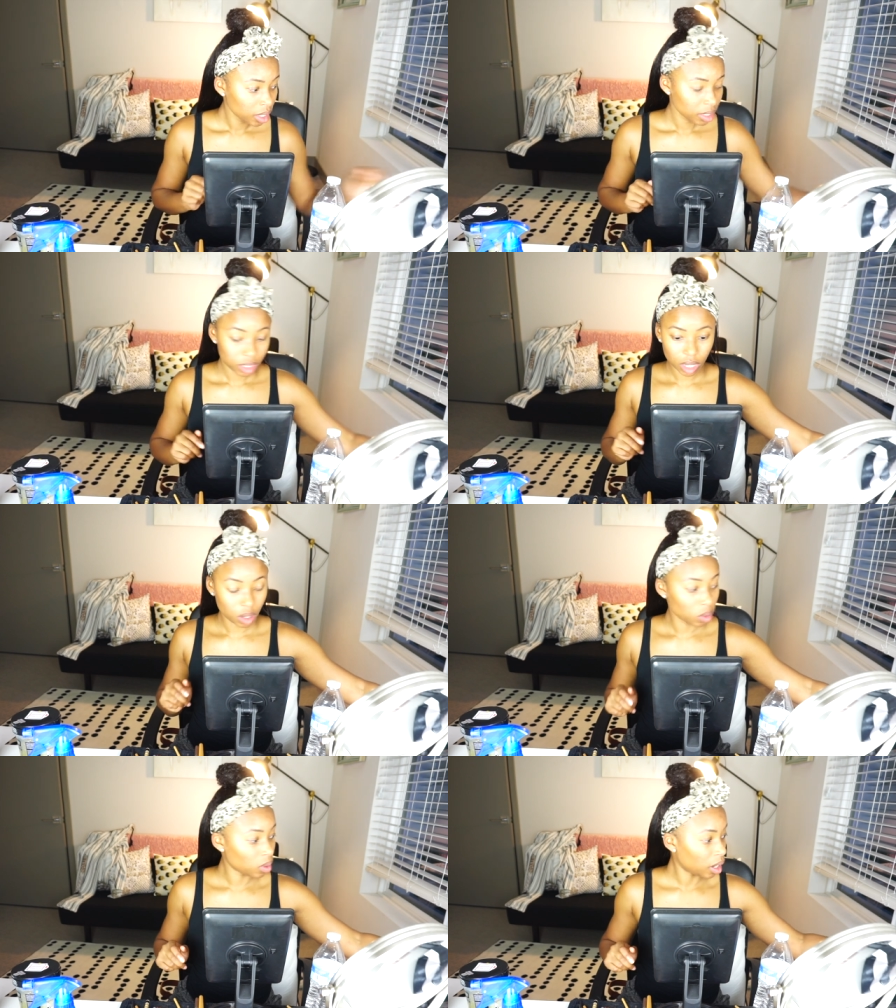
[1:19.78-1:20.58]

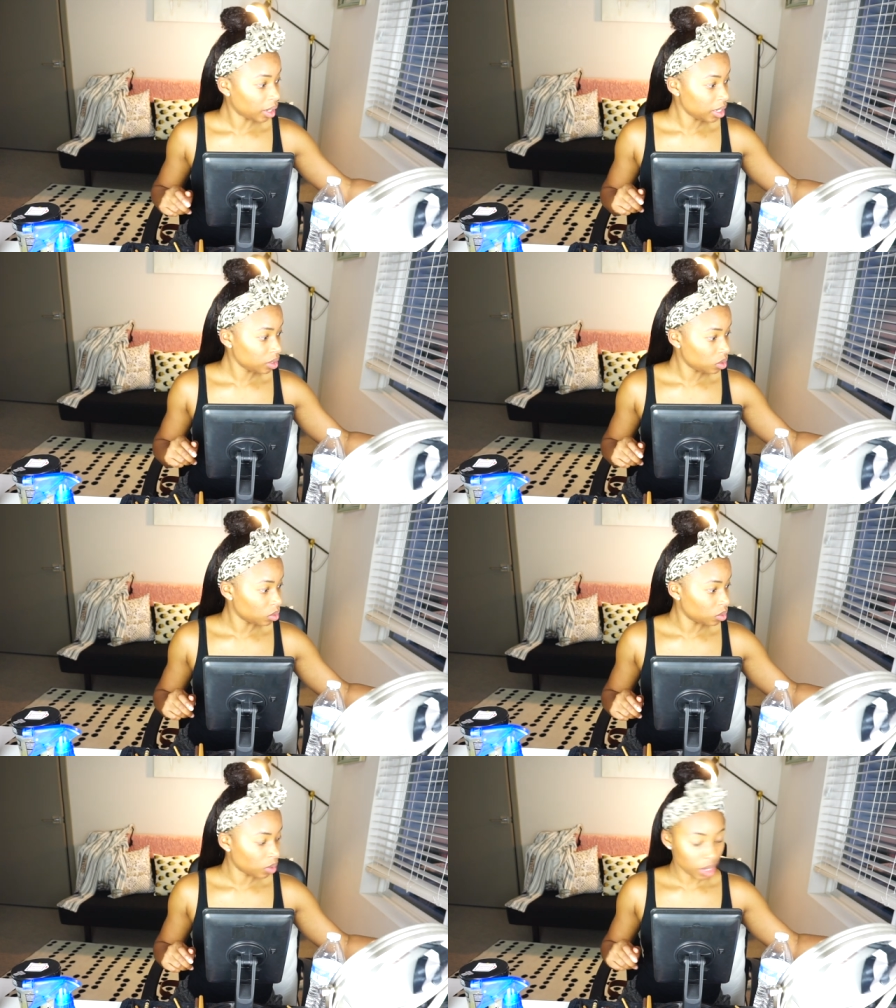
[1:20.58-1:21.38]
So I need
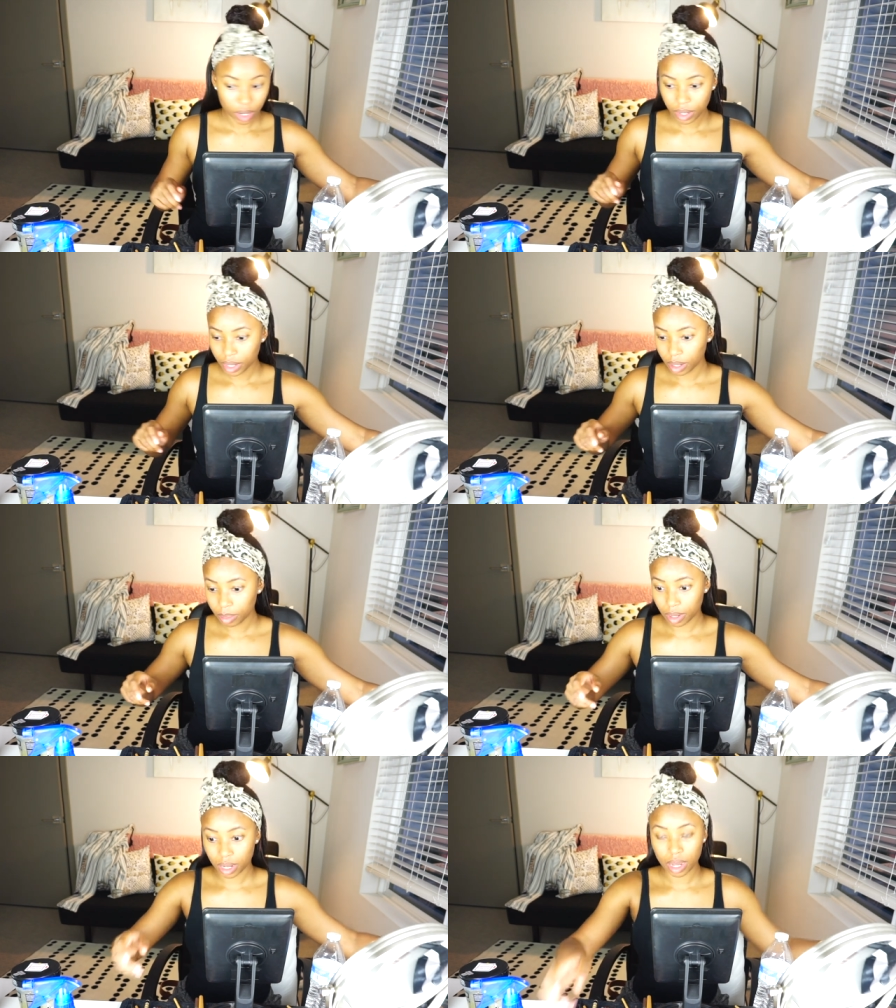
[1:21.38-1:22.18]
to hurry up.
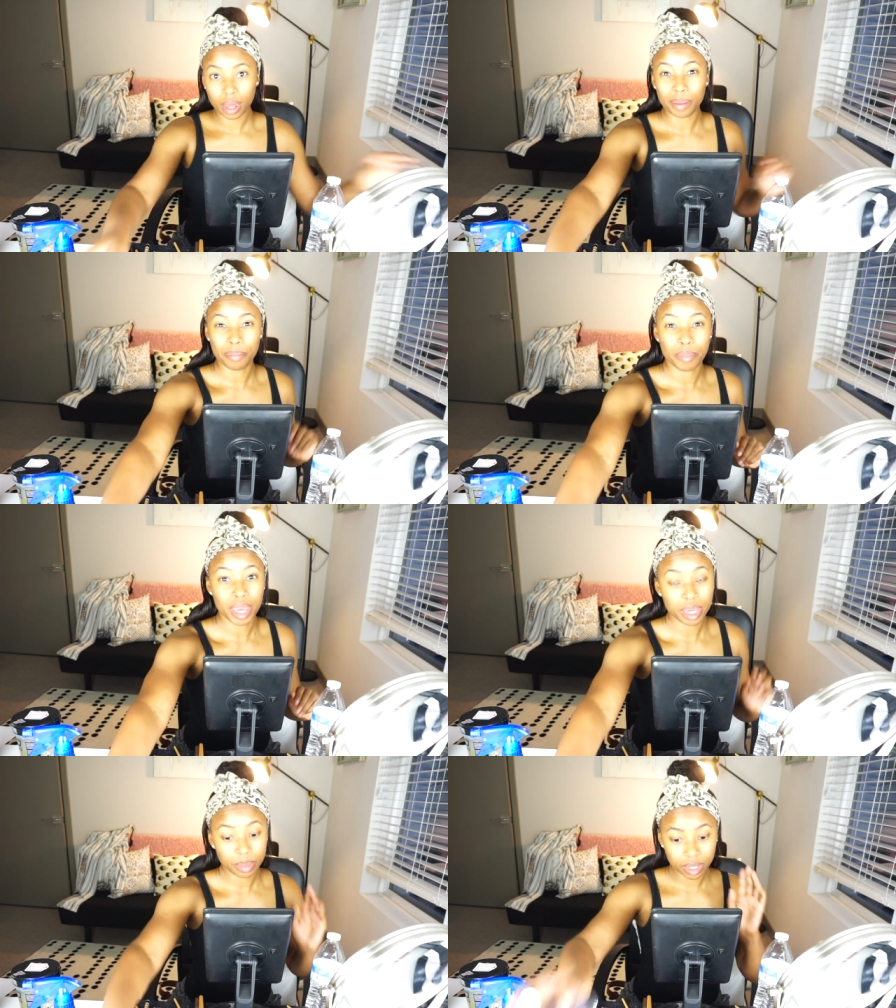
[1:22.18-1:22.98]
I got
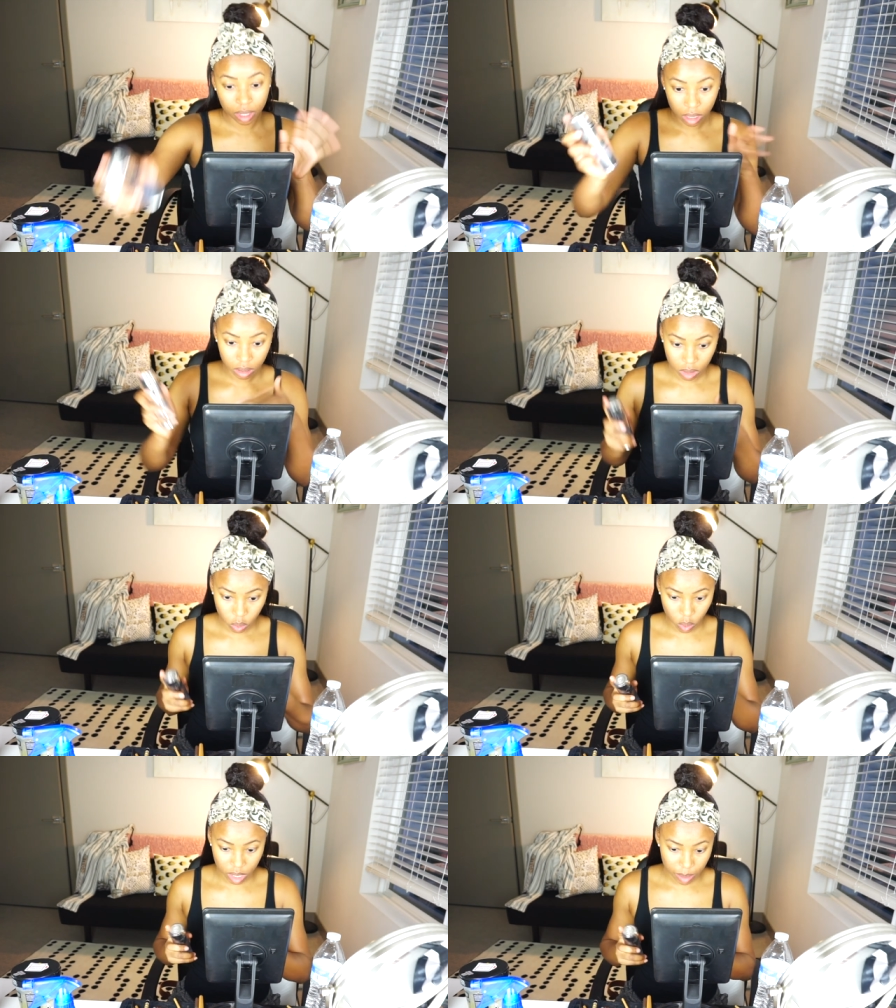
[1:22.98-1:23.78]
maybe
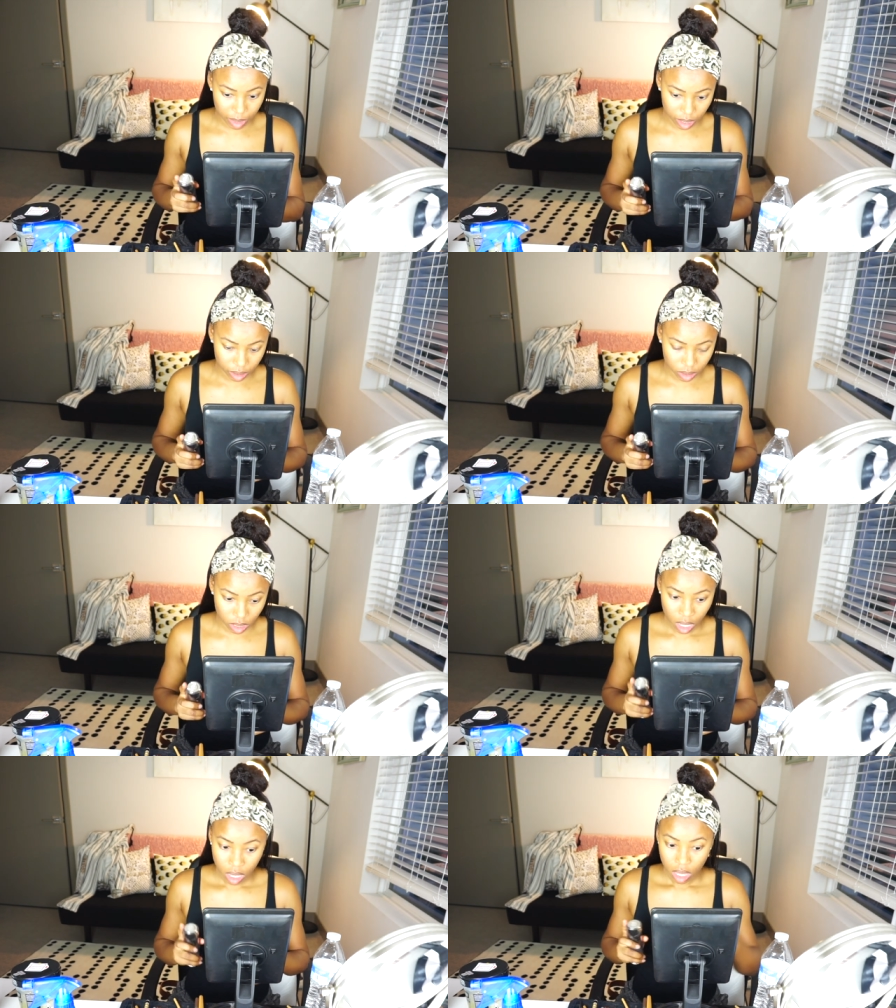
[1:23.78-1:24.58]
20
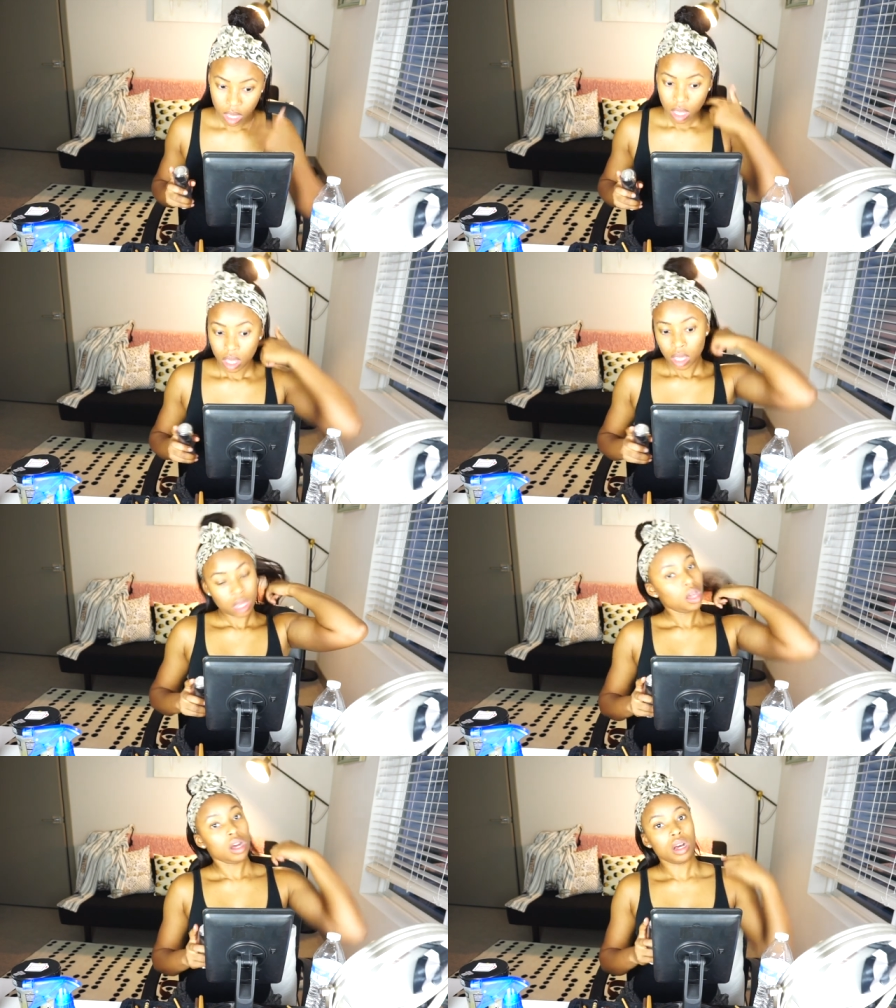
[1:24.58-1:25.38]
minutes
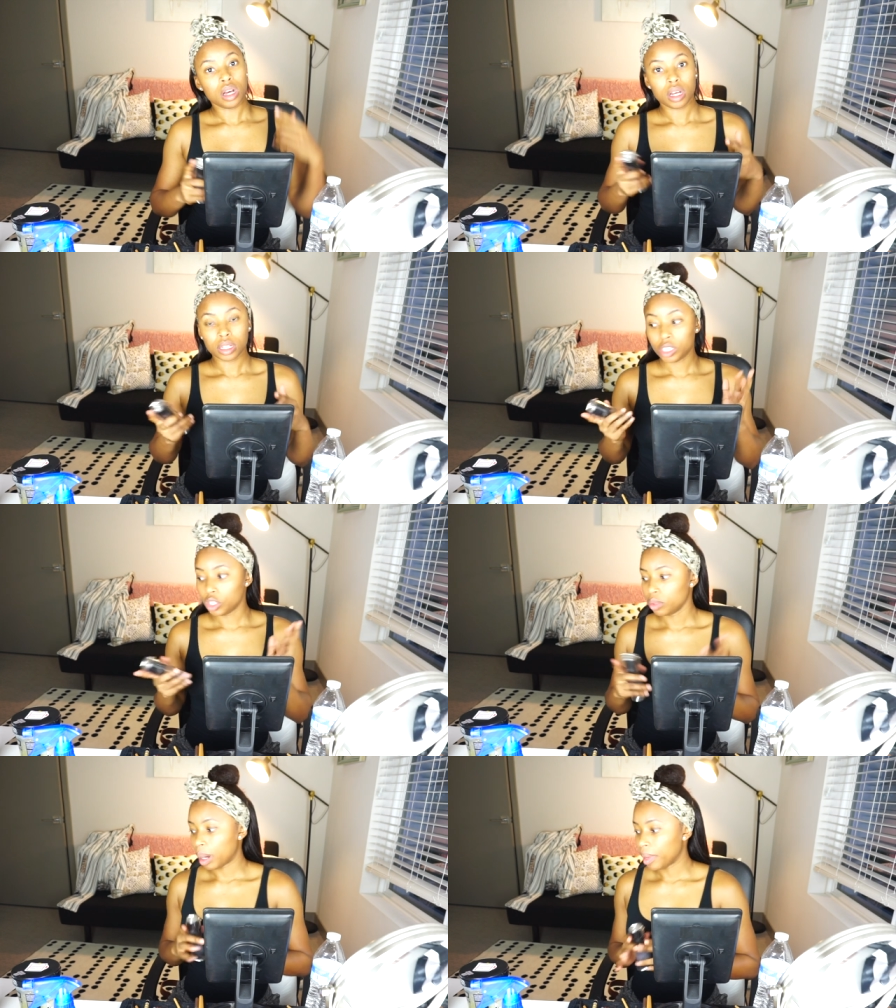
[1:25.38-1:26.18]
uh,
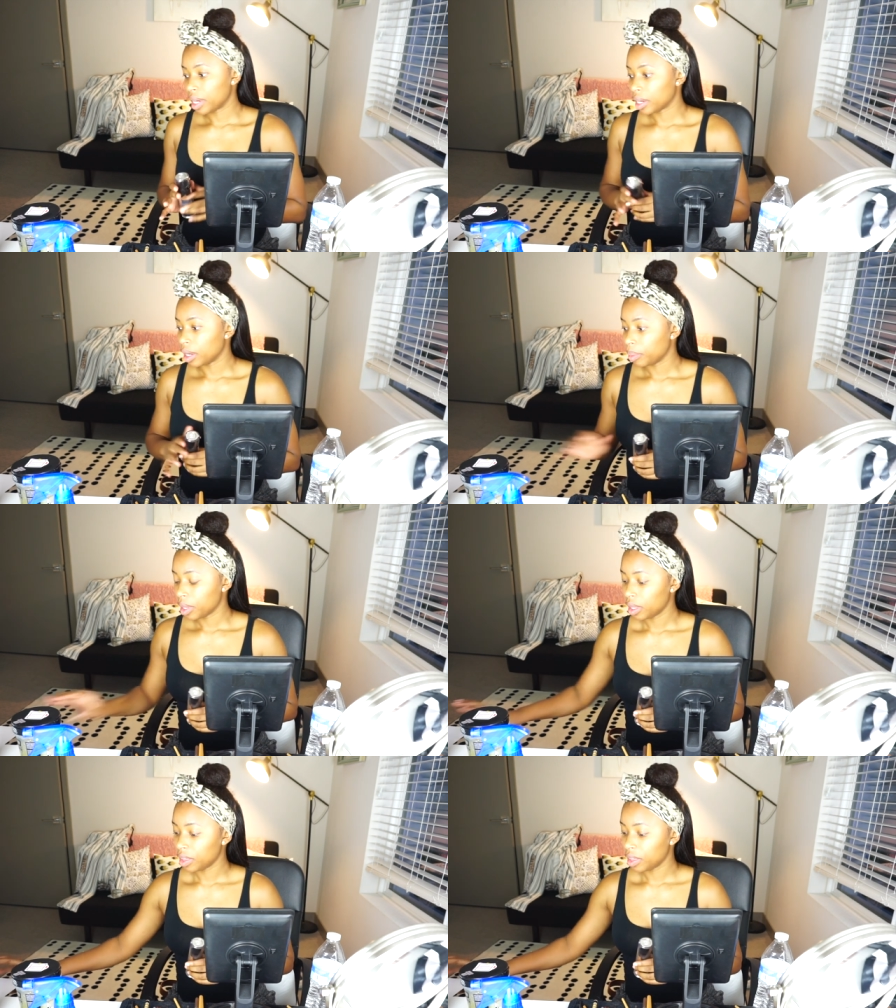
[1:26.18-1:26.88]
to do my makeup.